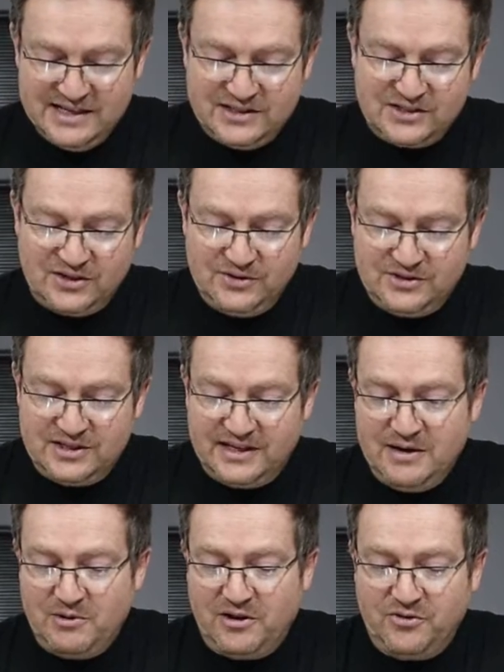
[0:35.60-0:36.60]
So
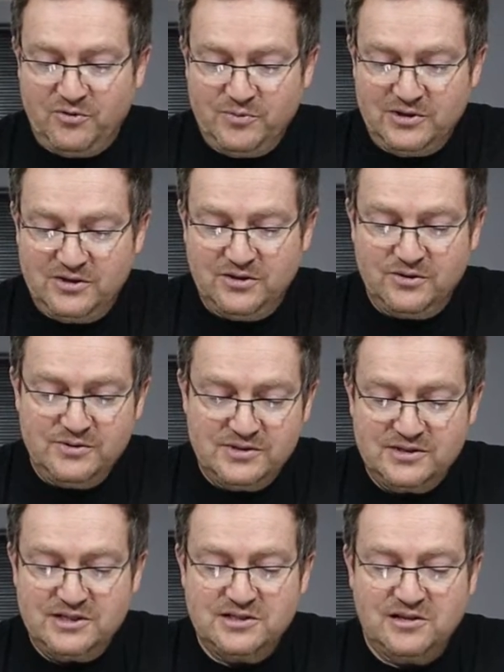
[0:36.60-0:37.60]
today what I thought we'd do
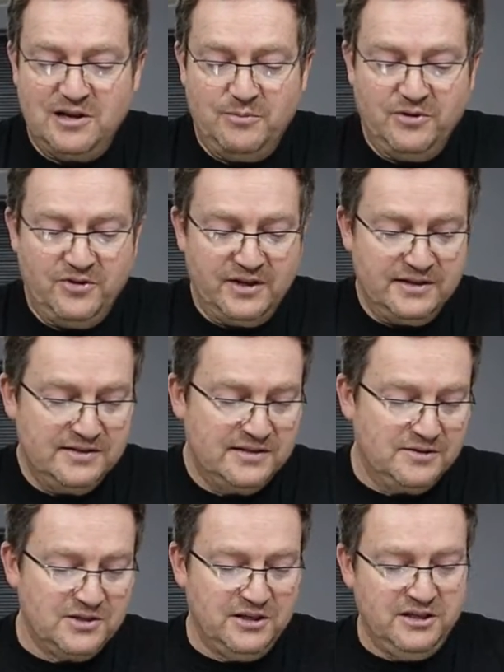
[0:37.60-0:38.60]
is just a couple of things.
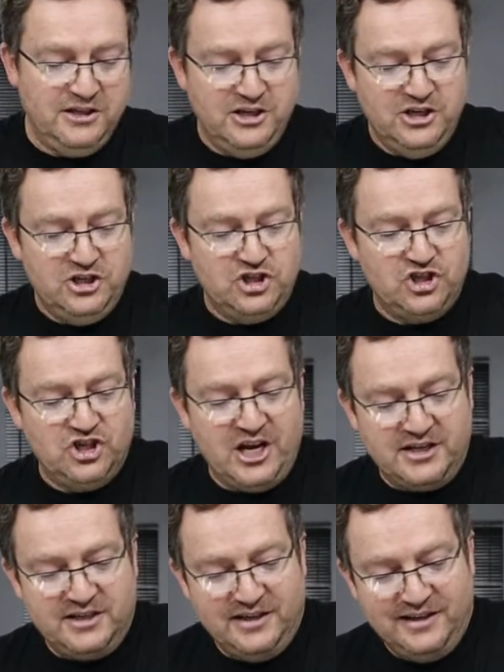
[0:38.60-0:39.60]
I was going to
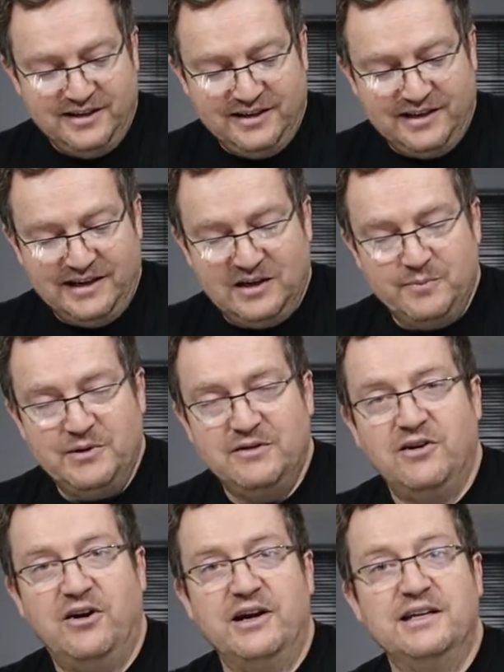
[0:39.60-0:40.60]
shed a little bit
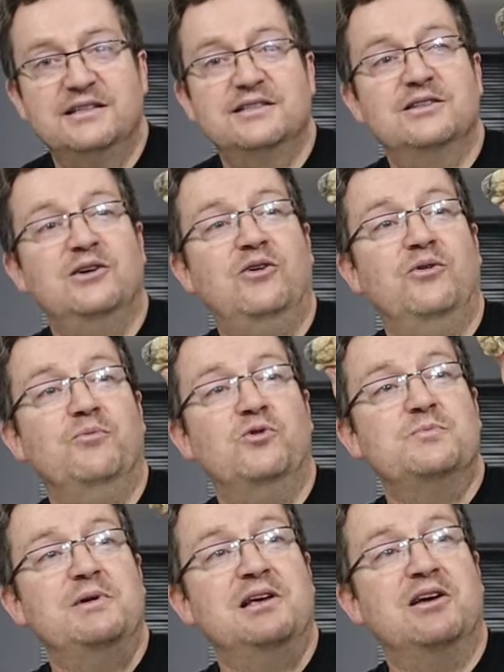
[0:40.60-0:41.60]
of light on
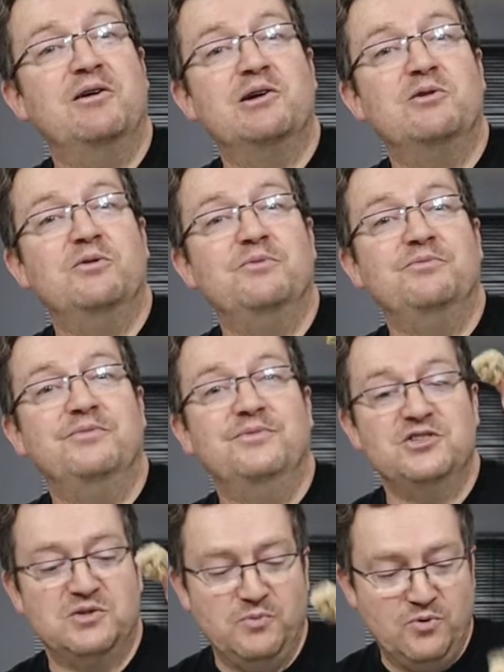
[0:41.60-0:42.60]
what's been going on
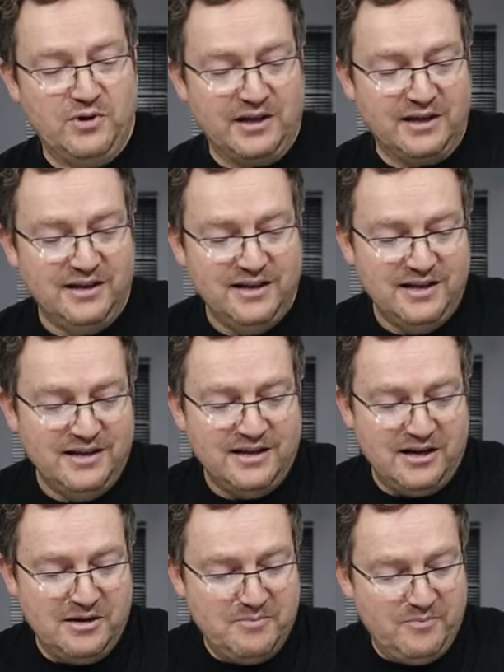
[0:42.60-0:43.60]
this morning.
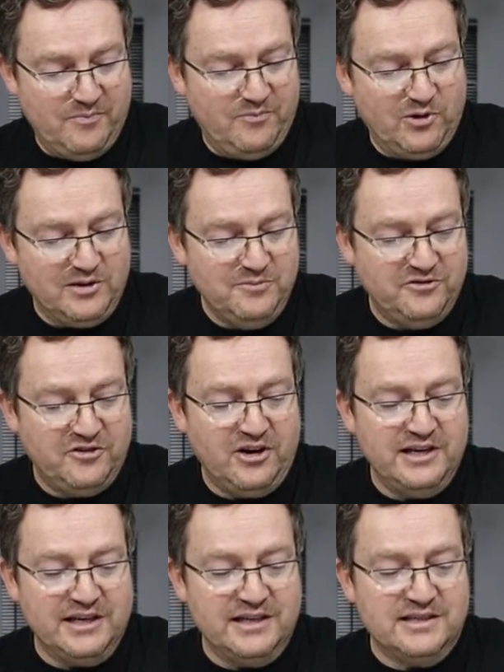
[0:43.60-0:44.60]
What I'm
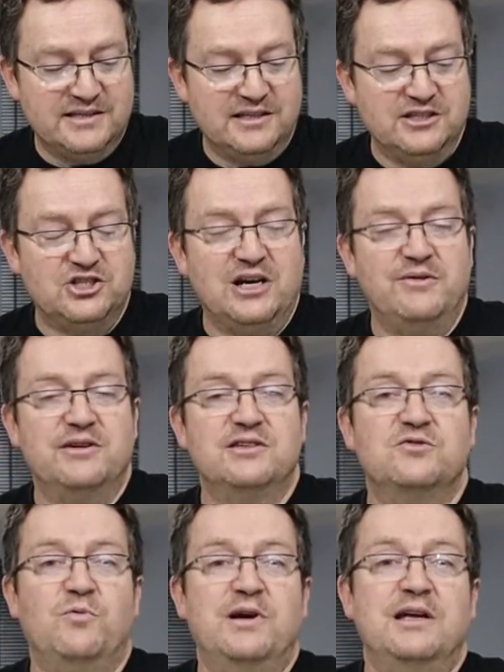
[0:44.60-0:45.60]
finding is that Jared
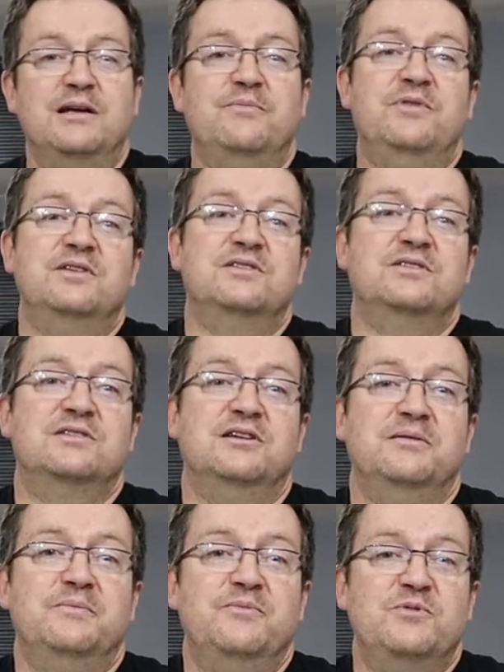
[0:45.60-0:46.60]
is away this
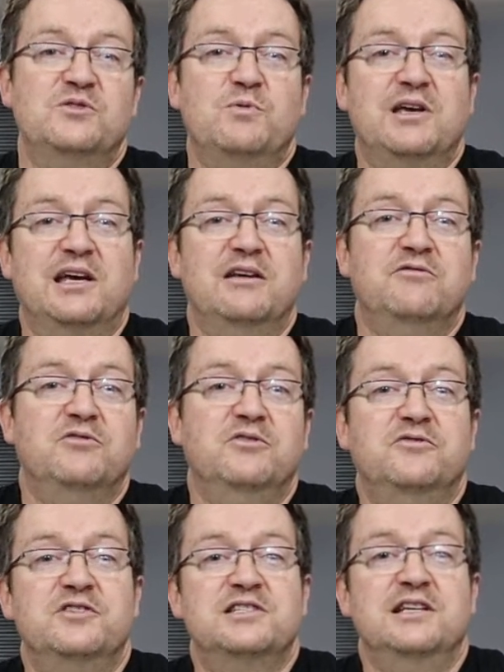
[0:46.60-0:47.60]
weekend from
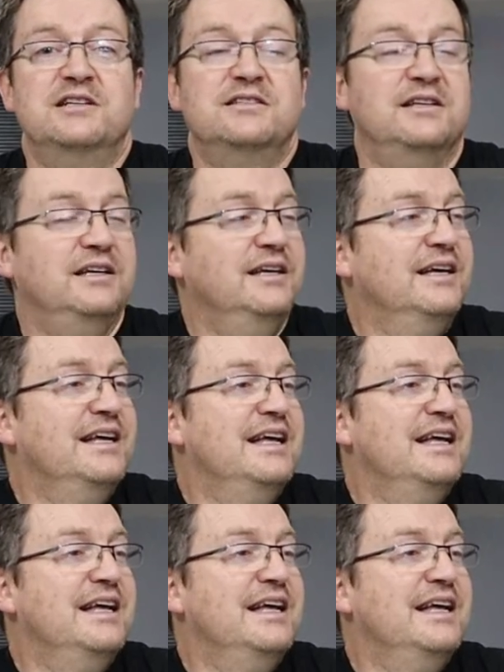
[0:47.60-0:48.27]
the facility.